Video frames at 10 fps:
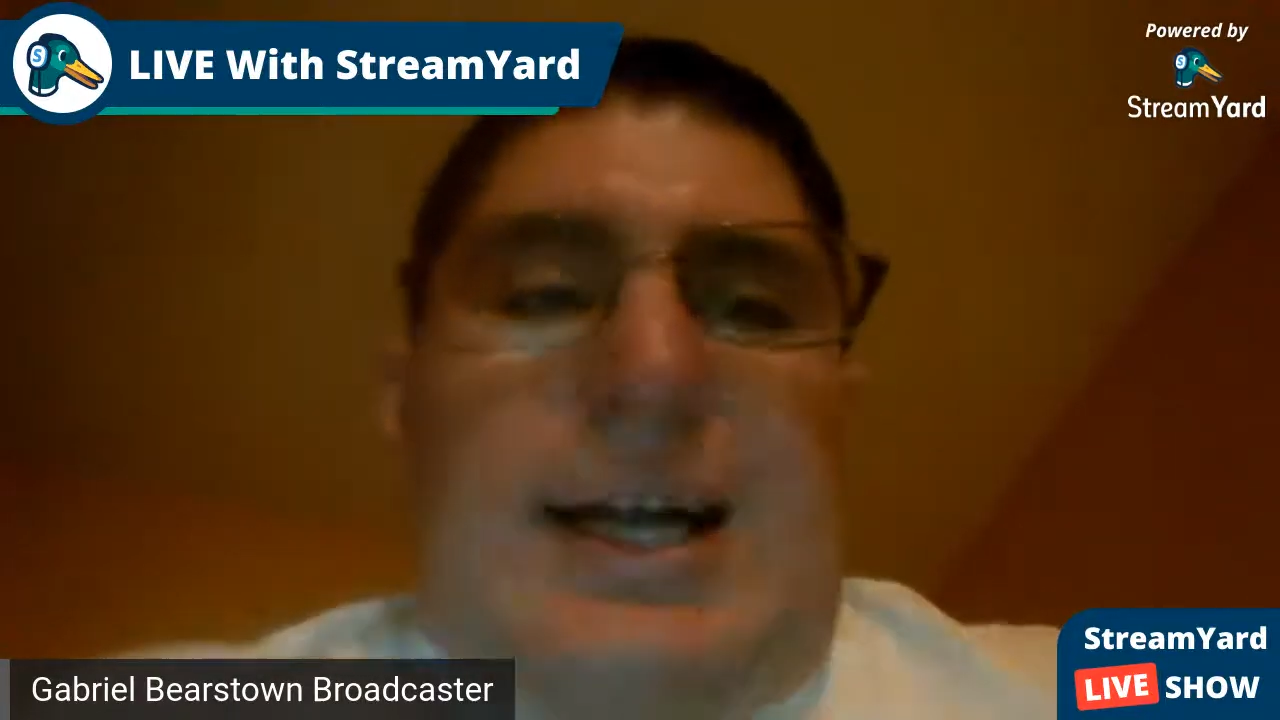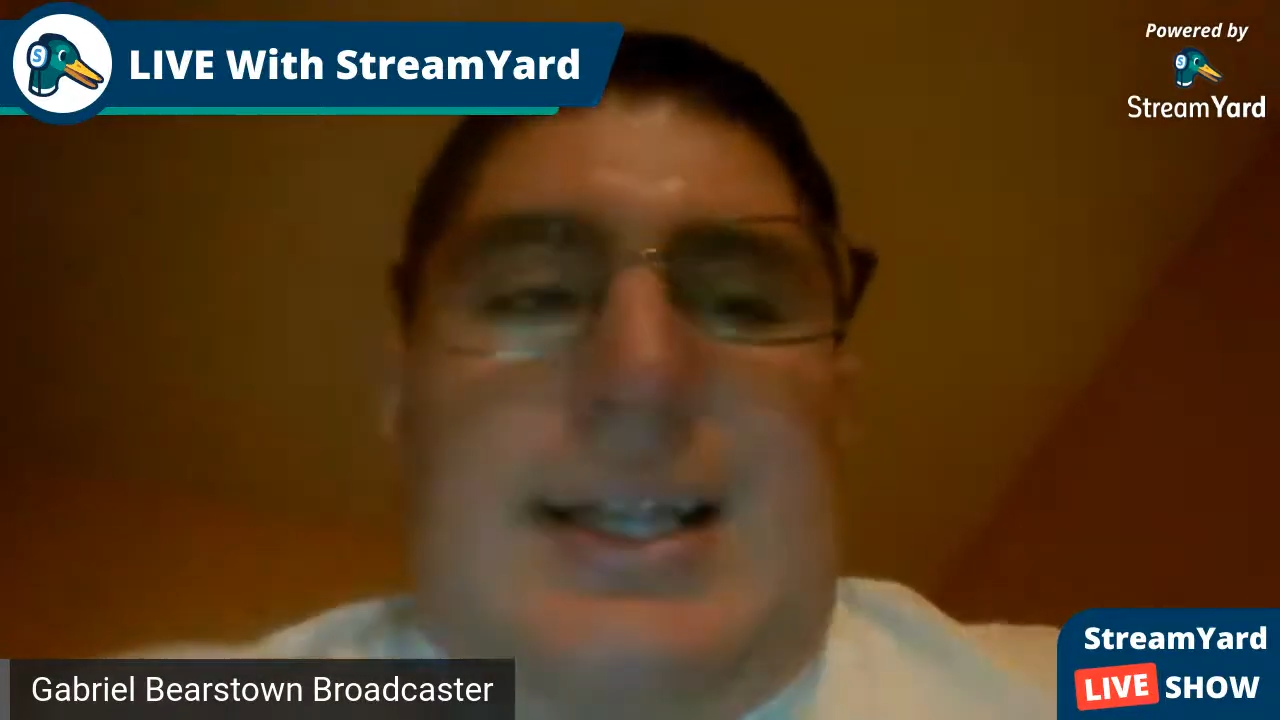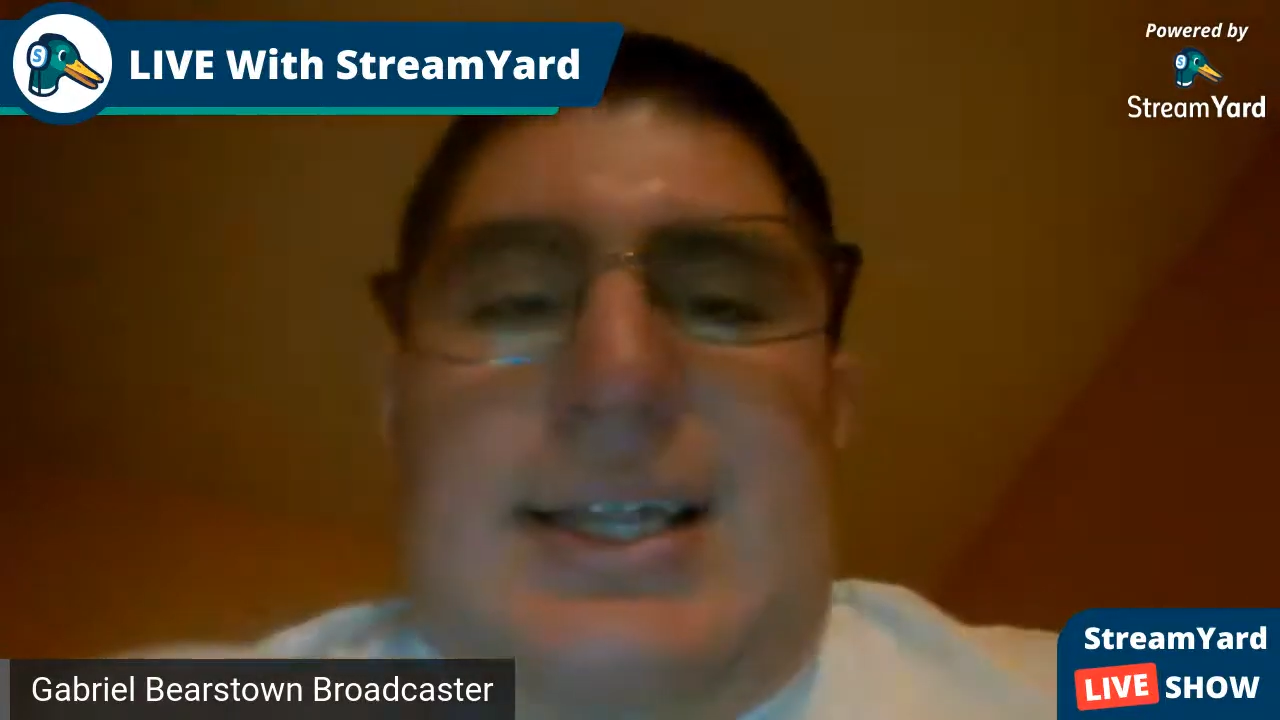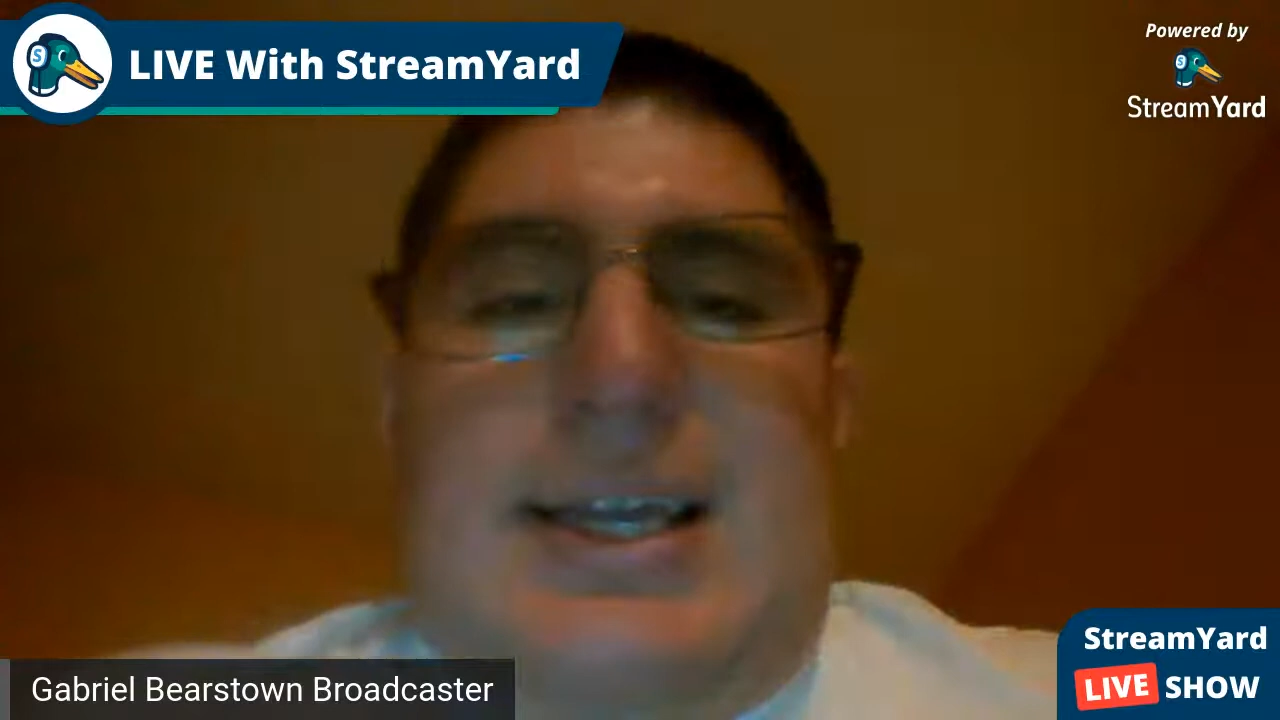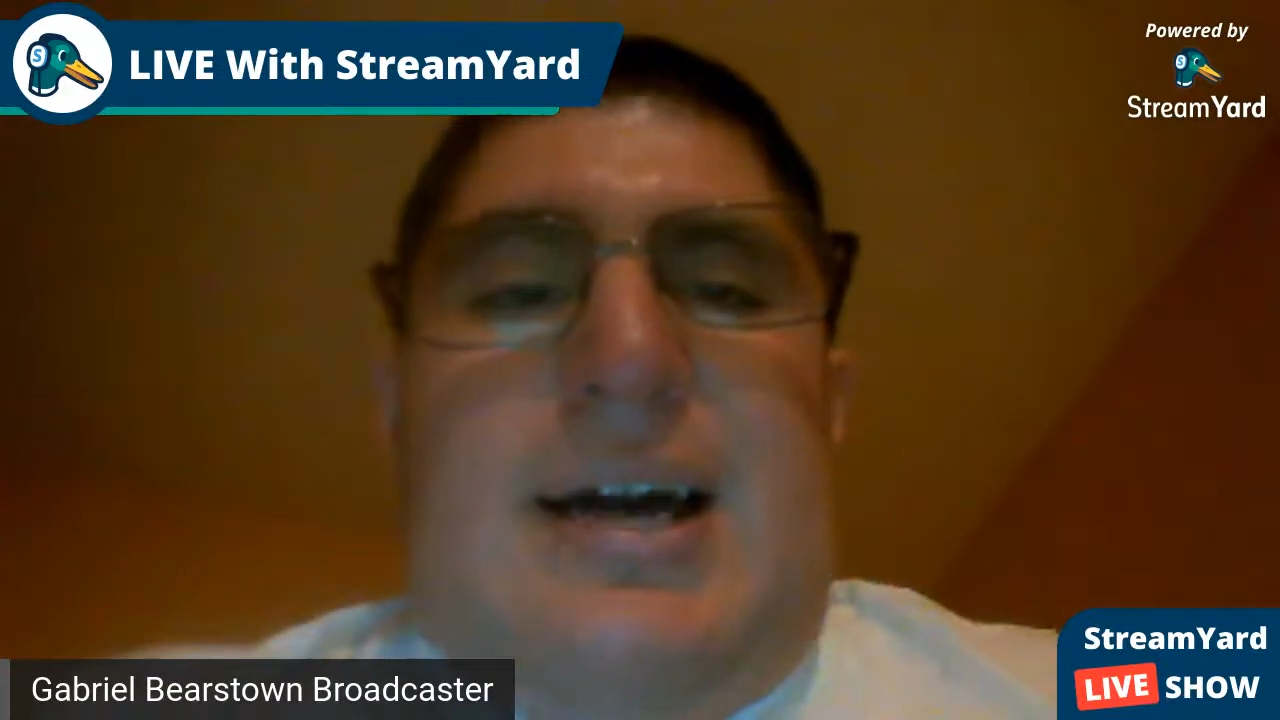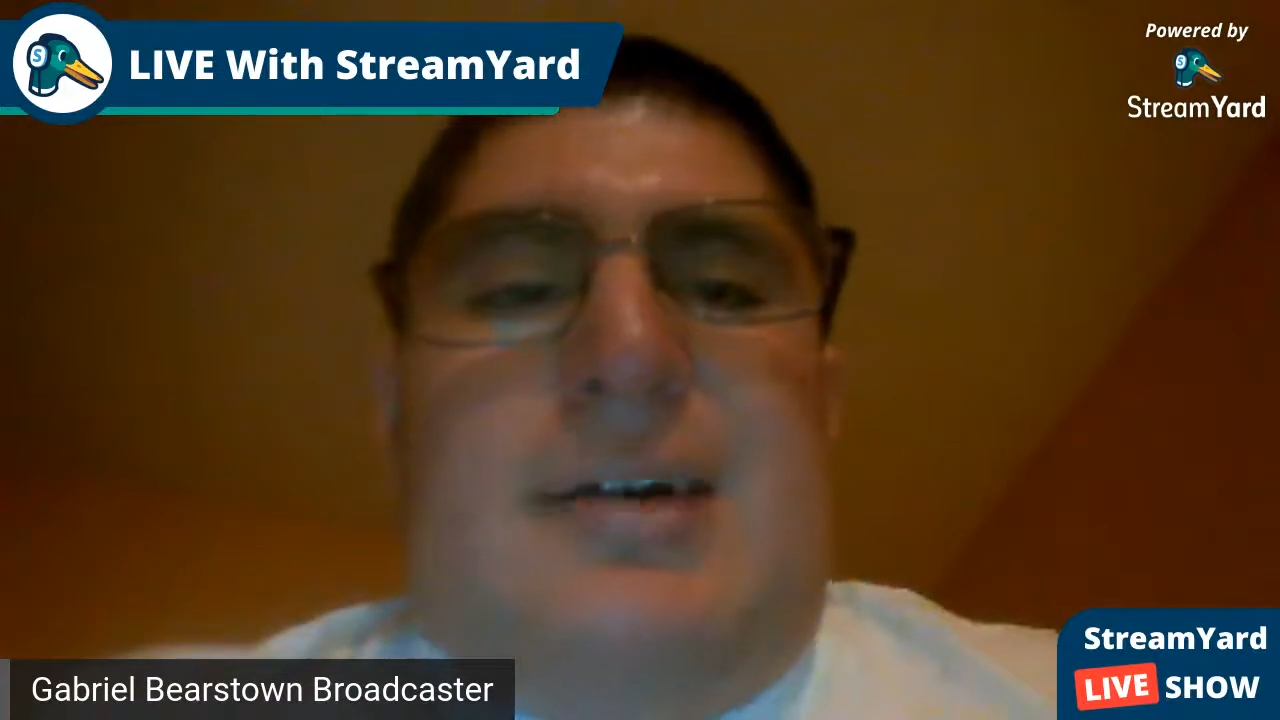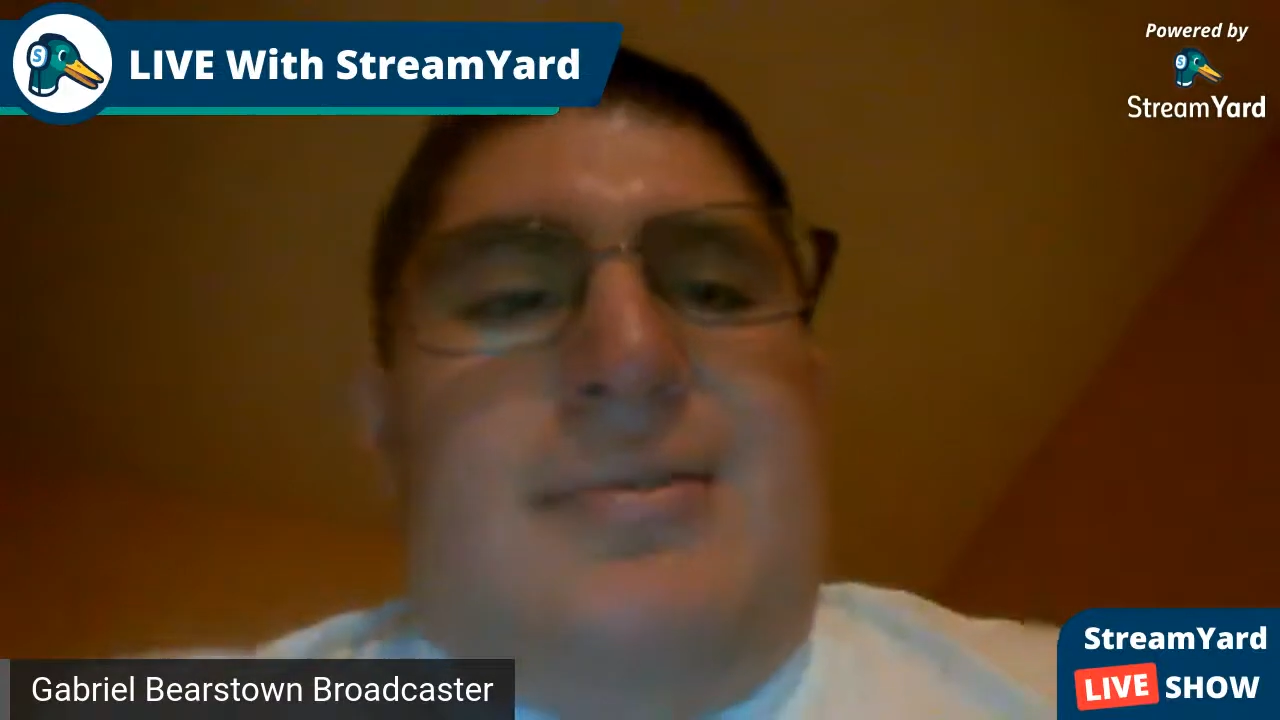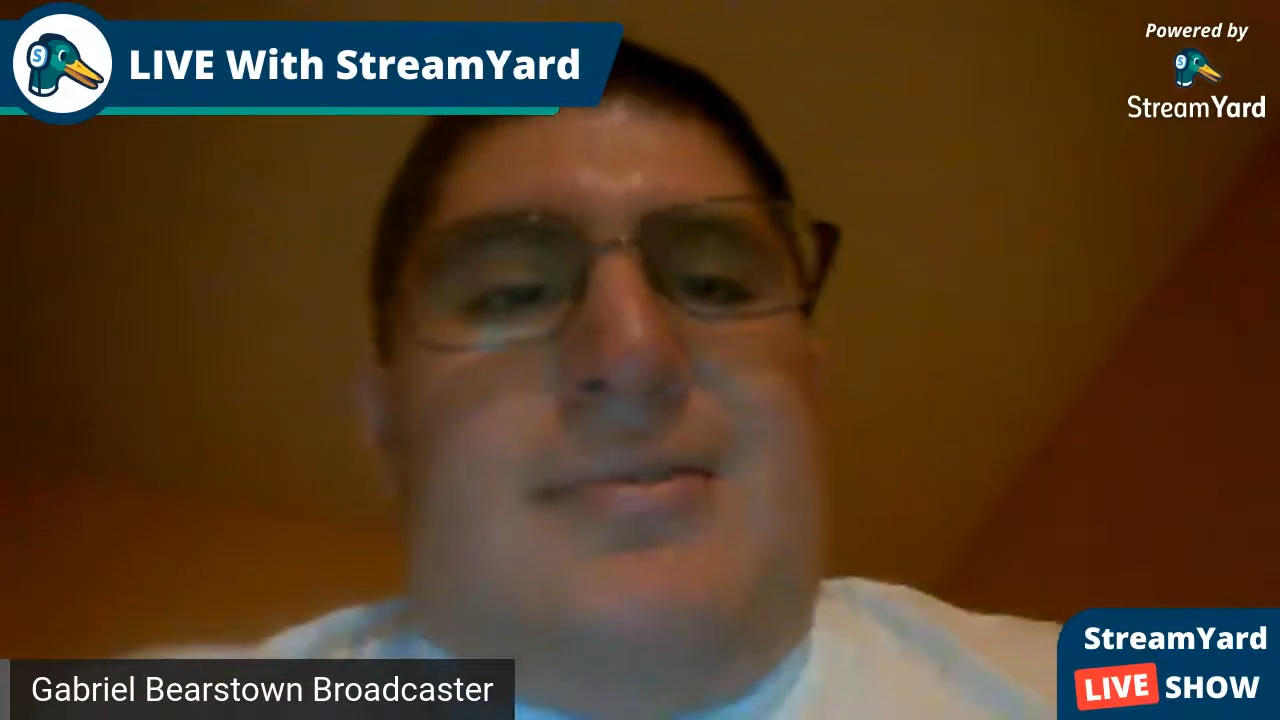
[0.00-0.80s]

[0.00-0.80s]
idea,